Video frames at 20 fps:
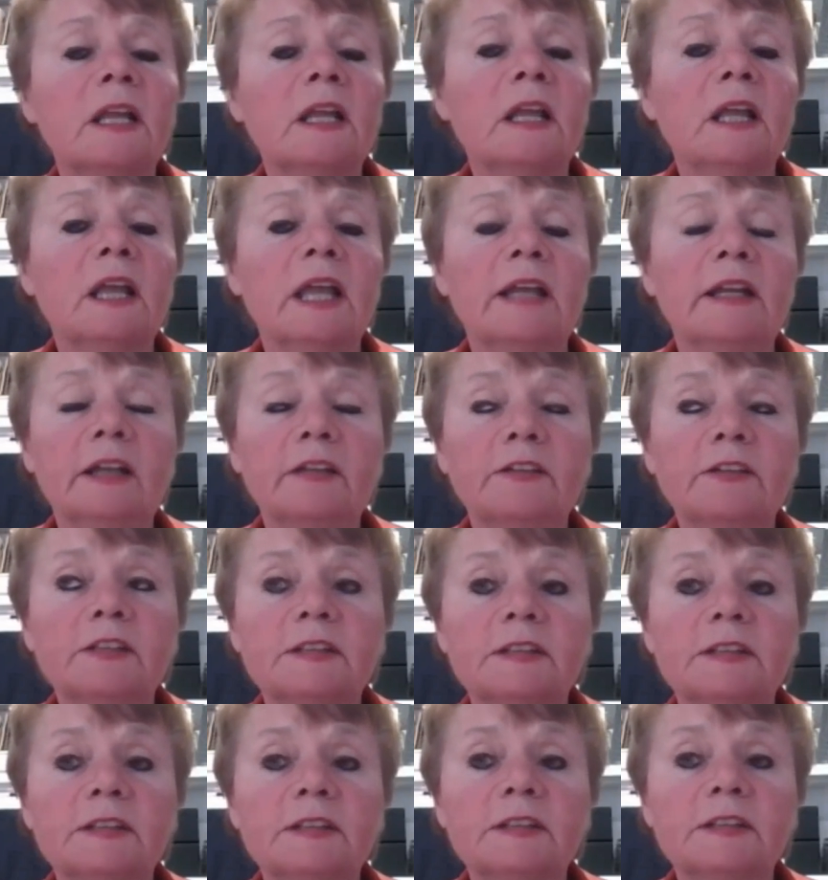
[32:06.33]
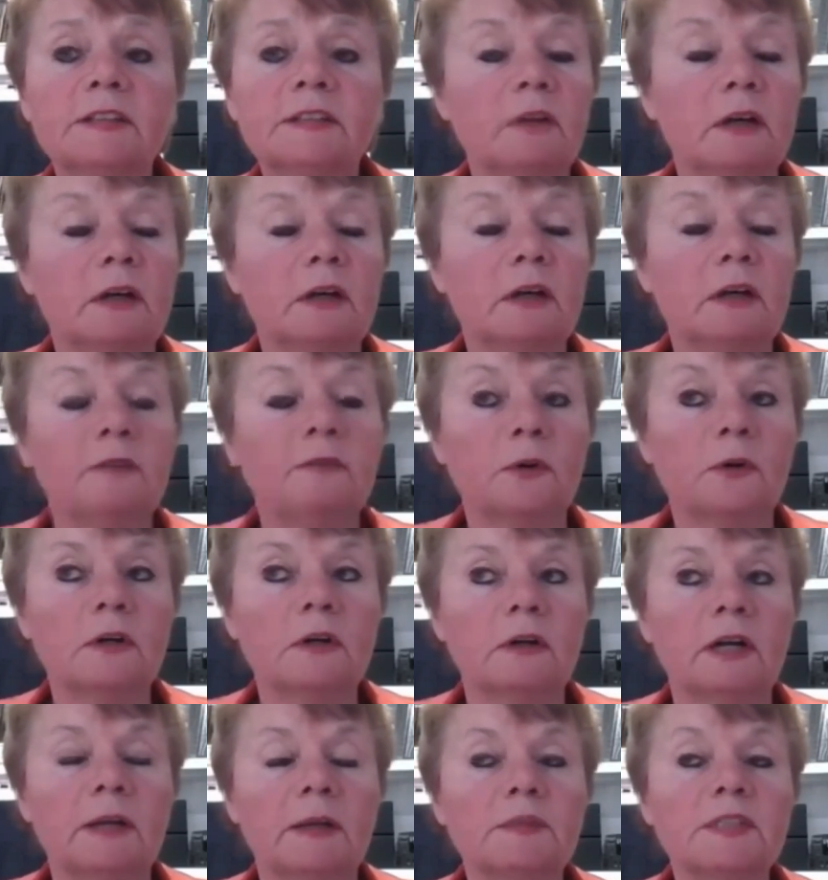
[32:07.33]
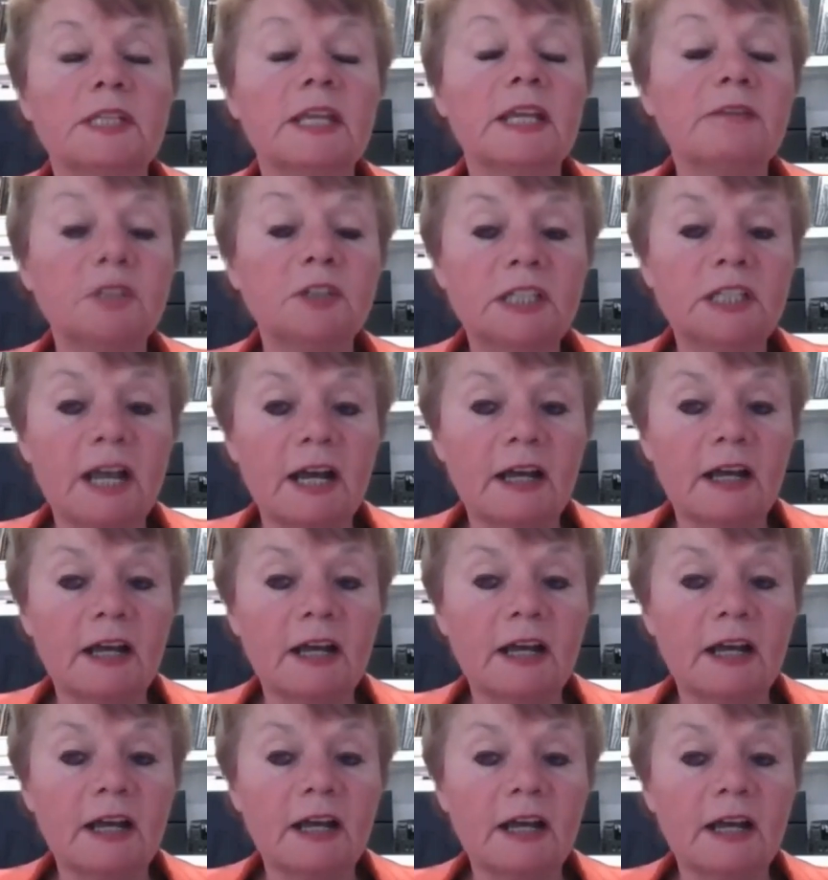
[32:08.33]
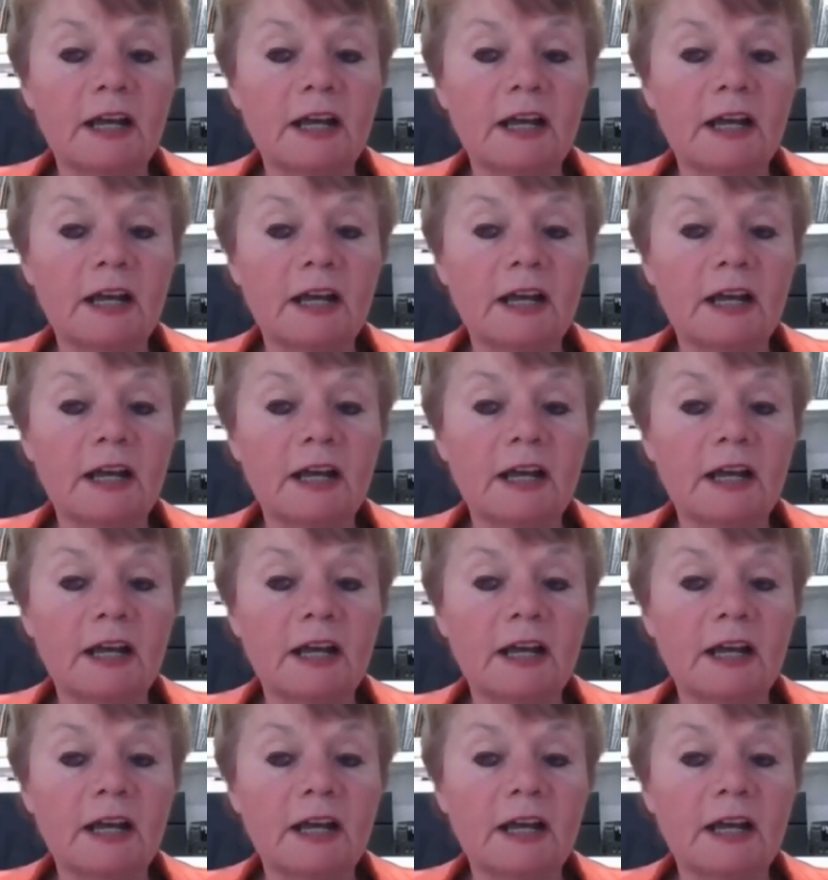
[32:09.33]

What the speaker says: Another for safety tasks,